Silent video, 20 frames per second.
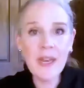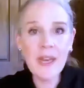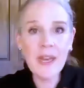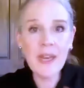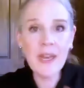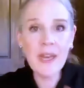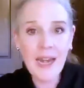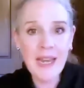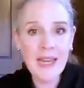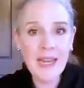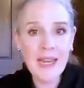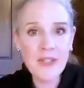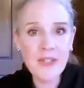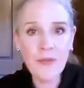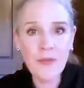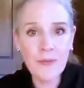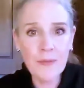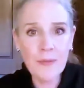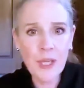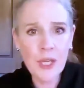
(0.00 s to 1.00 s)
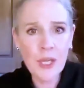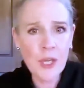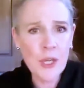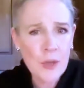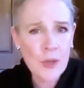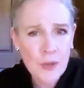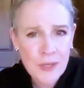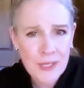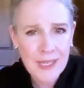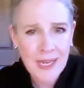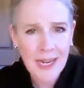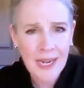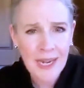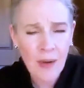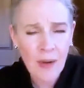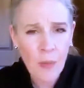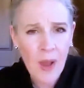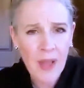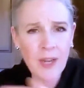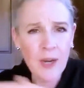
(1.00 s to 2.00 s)
body's using
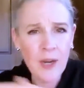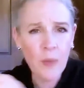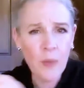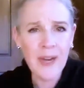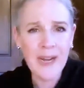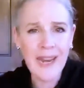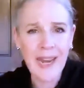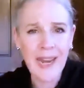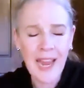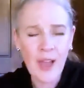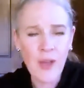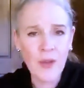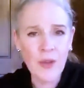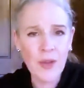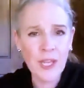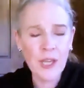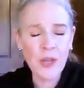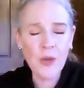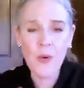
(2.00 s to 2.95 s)
while you're working out. You